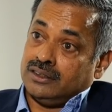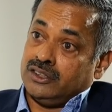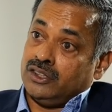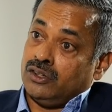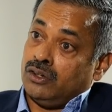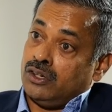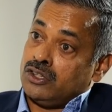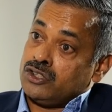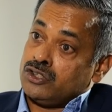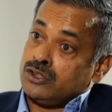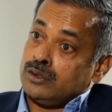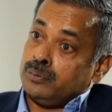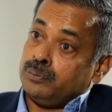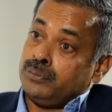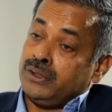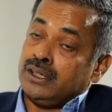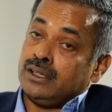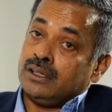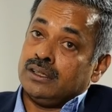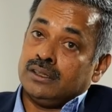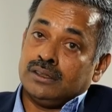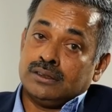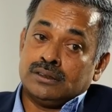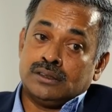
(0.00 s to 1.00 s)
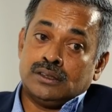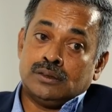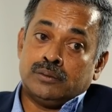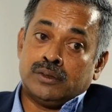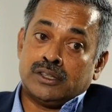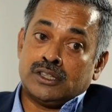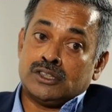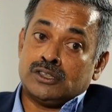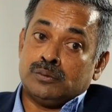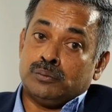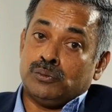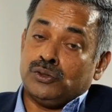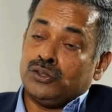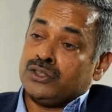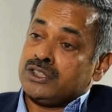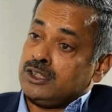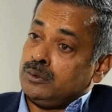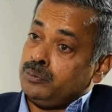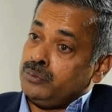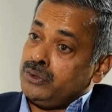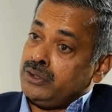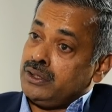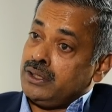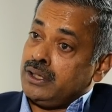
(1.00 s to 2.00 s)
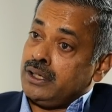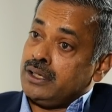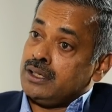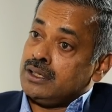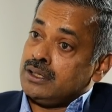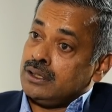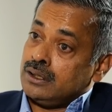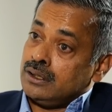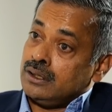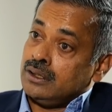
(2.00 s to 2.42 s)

They also bring the one of the most eminent